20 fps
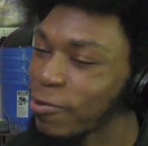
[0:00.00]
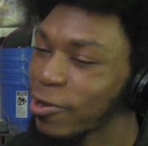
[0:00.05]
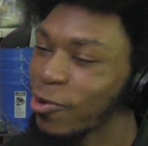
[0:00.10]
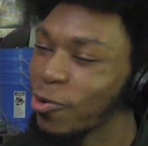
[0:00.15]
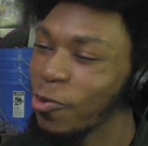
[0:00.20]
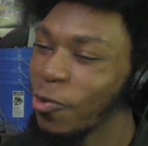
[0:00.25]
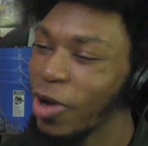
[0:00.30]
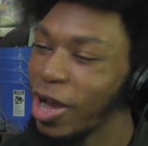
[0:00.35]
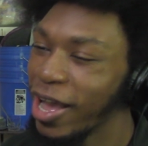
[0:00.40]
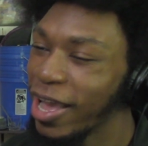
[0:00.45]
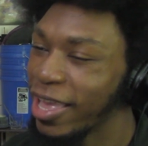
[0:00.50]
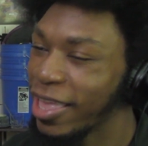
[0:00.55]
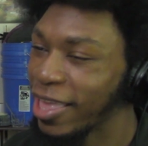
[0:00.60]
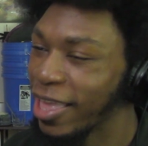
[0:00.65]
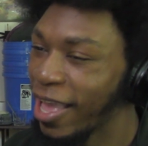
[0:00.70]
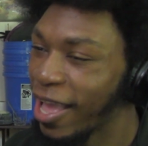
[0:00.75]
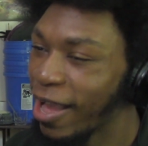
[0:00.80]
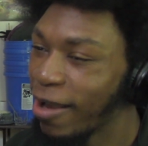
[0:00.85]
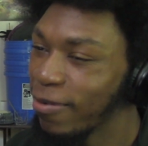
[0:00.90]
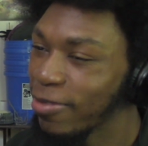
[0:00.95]
be
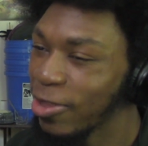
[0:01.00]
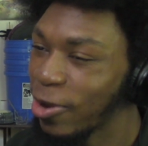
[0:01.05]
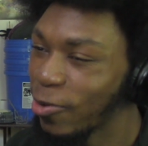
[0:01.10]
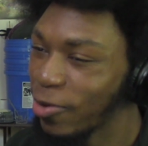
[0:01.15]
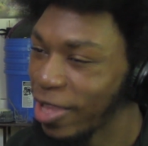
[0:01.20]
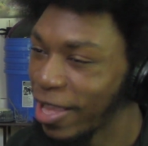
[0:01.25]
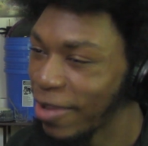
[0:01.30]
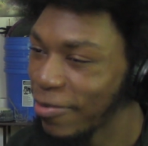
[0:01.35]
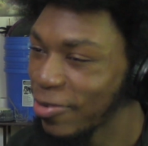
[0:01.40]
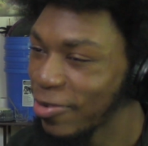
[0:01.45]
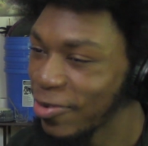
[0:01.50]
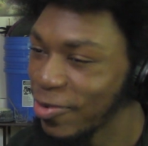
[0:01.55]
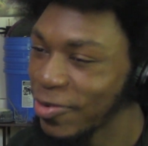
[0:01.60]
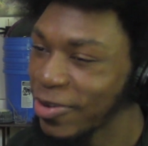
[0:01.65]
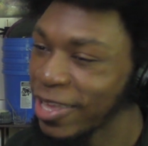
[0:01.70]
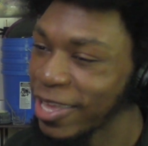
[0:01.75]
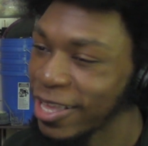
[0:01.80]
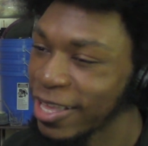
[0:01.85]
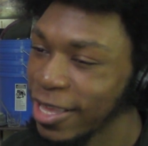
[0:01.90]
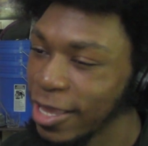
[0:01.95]
quiet. I don't know what I'm
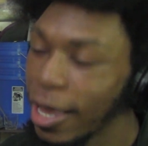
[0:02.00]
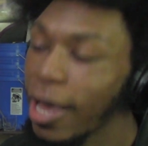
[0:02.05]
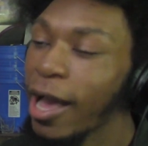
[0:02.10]
doing.